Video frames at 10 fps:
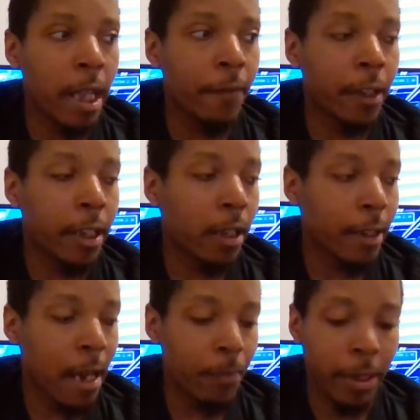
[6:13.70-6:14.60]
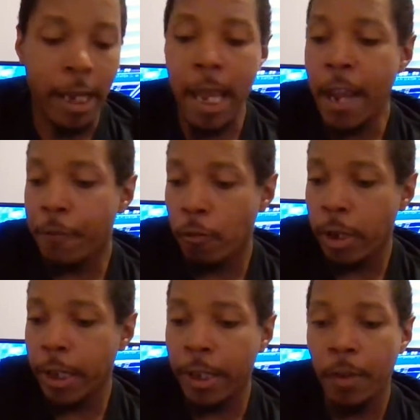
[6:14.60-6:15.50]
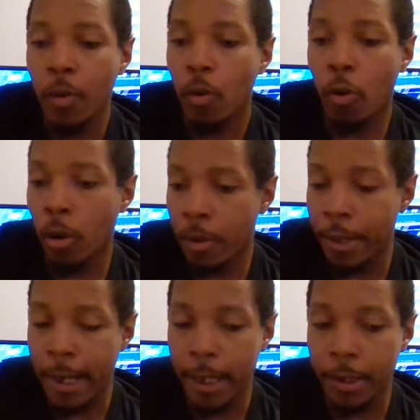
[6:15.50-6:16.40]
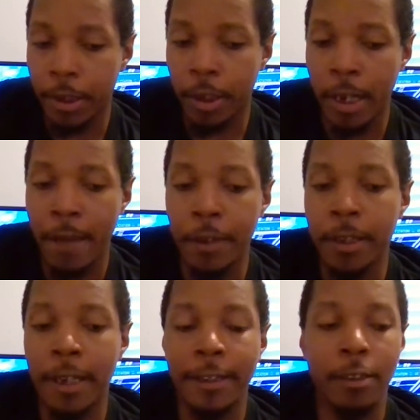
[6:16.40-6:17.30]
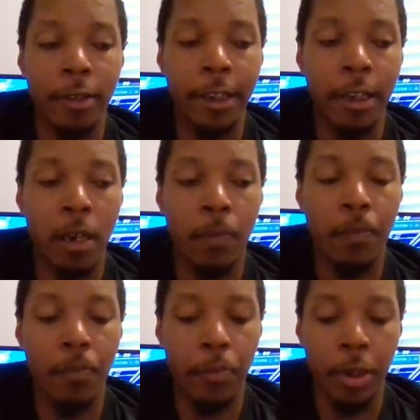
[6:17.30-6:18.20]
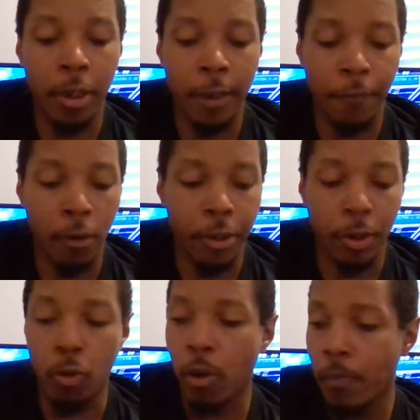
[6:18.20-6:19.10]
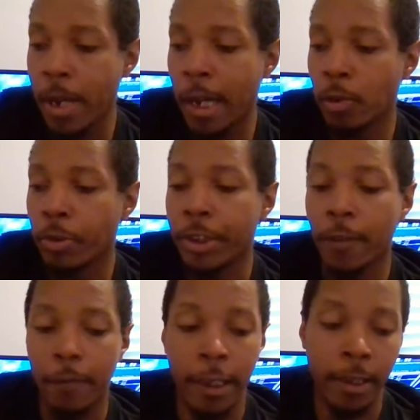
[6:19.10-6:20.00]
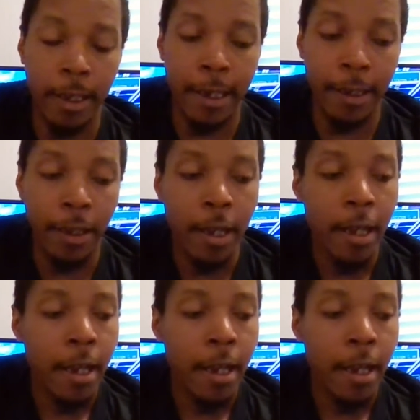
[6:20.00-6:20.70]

even kidnapping Avery, all that. Everything is leading up, as far as the court battle and stuff like that.